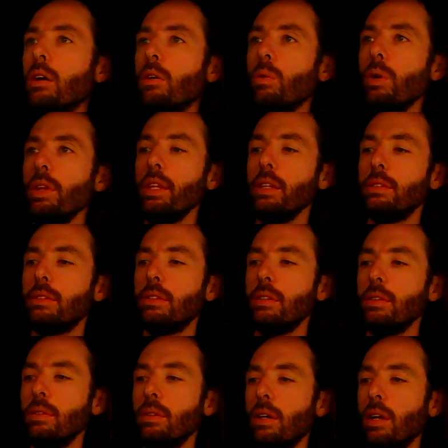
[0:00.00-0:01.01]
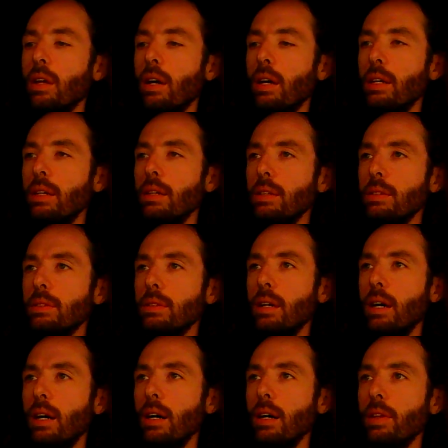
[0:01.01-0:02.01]
what these do is
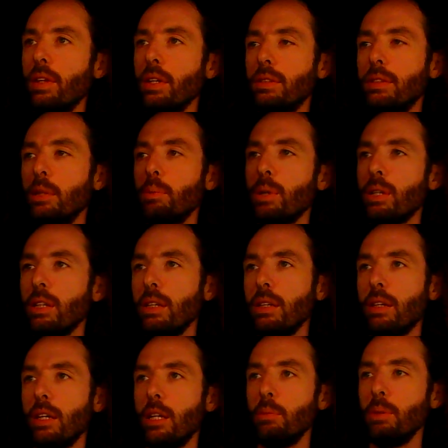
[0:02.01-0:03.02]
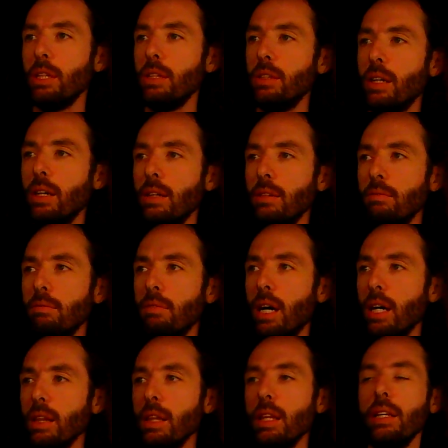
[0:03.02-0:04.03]
they're typically going to be done
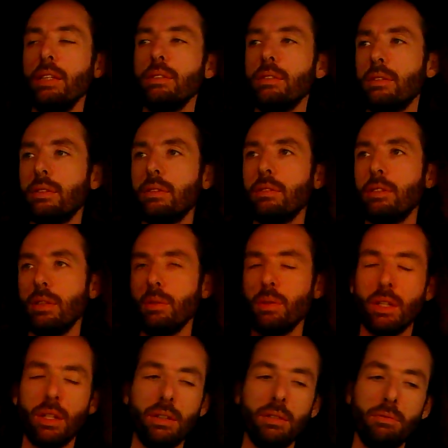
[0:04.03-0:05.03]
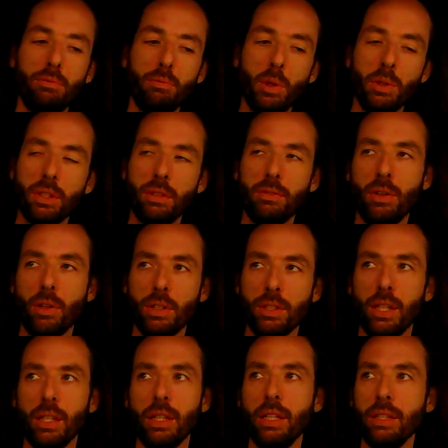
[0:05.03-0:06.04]
on lists. So we're going to mostly focus
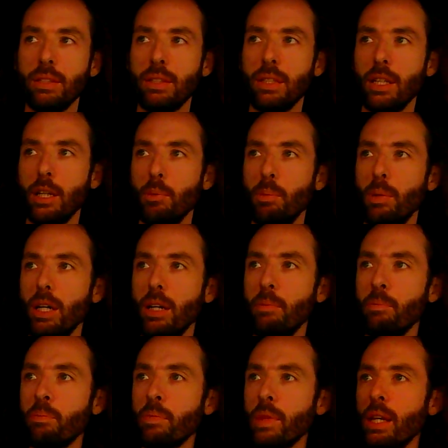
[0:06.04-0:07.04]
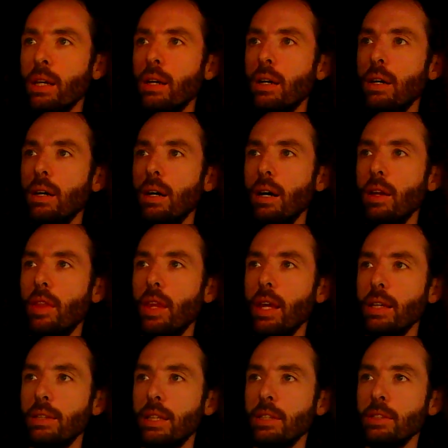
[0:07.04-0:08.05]
on lists here, but they
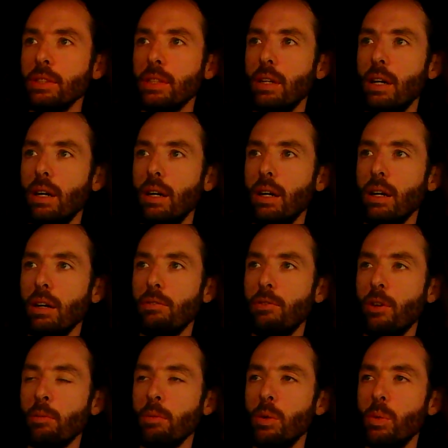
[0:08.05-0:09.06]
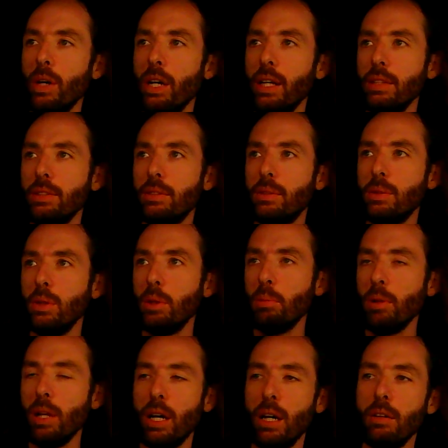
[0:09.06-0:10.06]
essentially are formal ways to
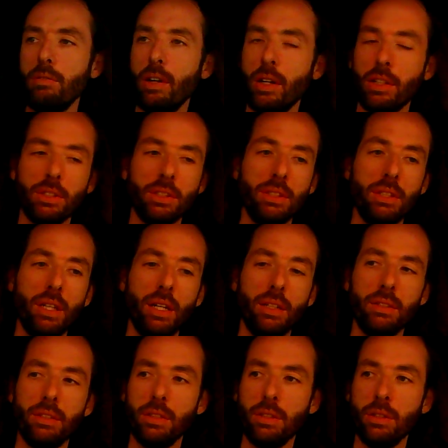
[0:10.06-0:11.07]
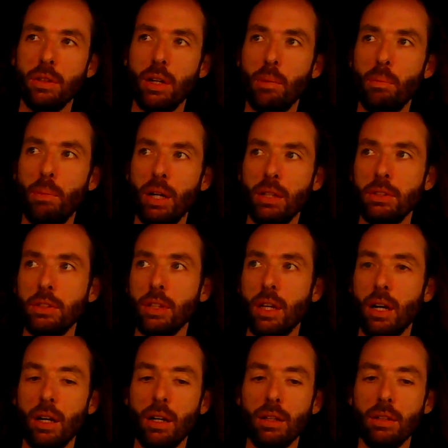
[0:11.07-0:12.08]
apply a function onto a bunch
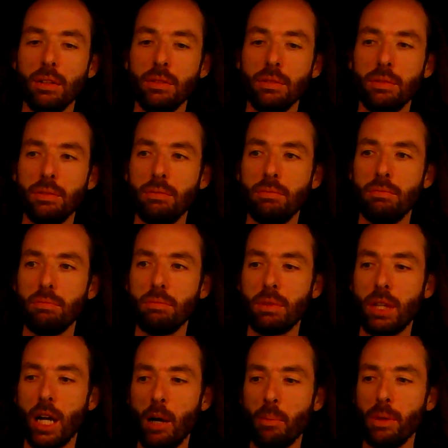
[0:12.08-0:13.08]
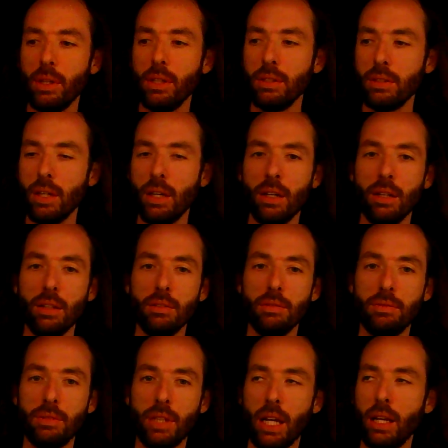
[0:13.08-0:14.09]
of copies
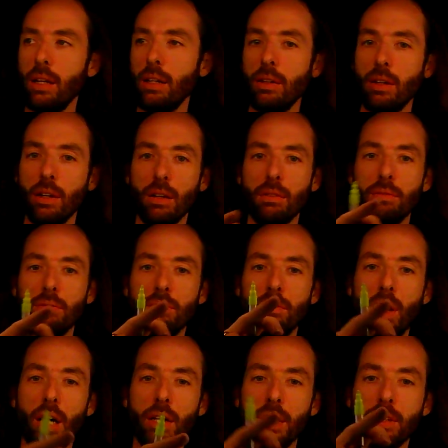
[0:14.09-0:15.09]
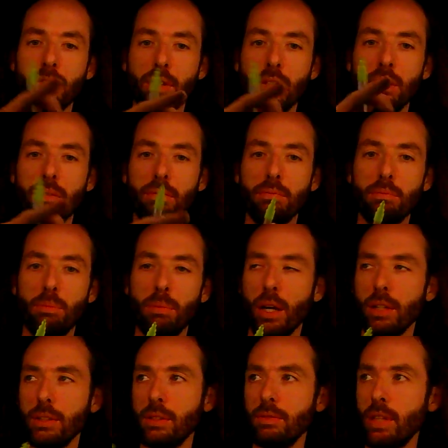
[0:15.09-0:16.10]
of data or different
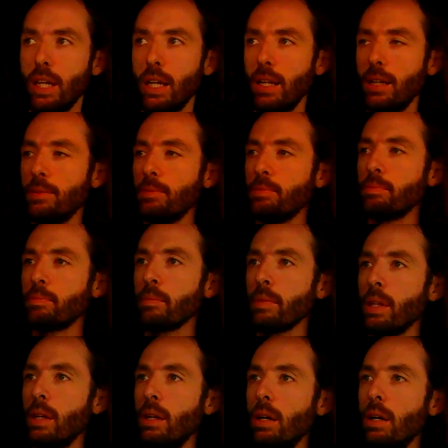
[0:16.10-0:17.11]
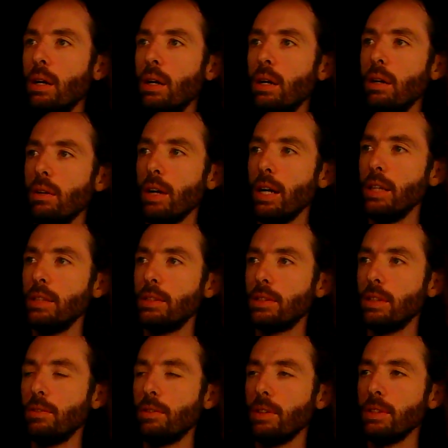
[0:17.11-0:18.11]
parts of data. Right,
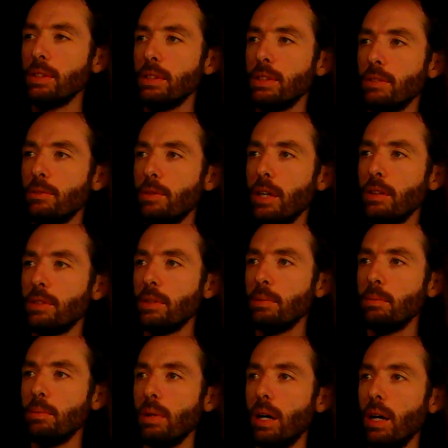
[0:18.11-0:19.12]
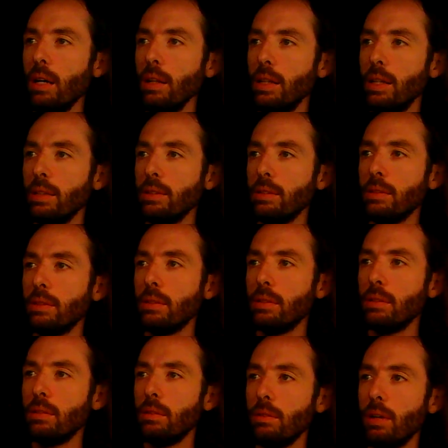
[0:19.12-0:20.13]
so for instance, if we have a list,
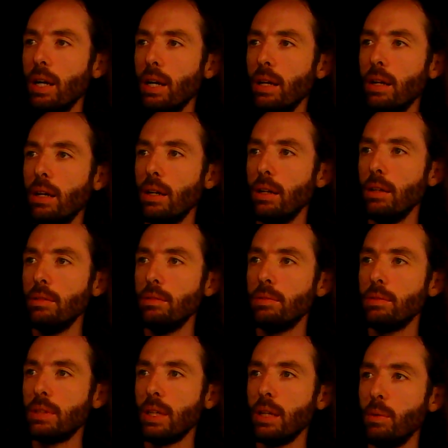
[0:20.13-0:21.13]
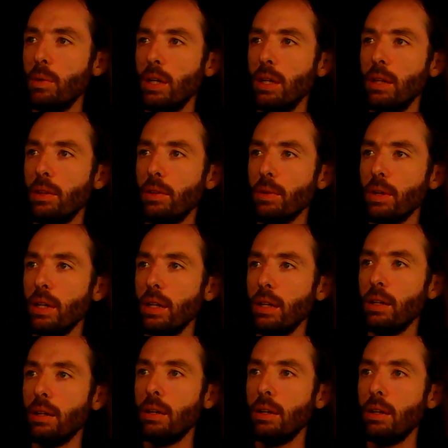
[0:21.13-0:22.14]
right, of say 1,
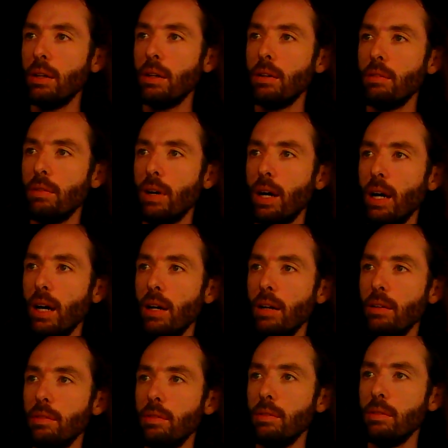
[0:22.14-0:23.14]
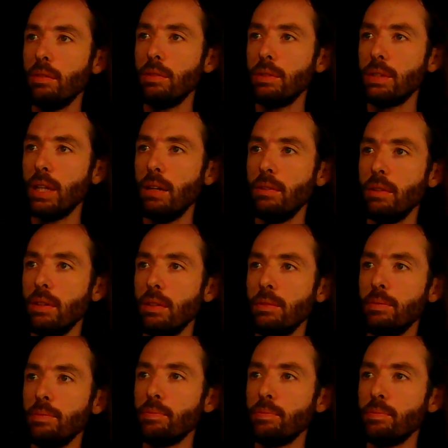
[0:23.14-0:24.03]
3, 5, 7,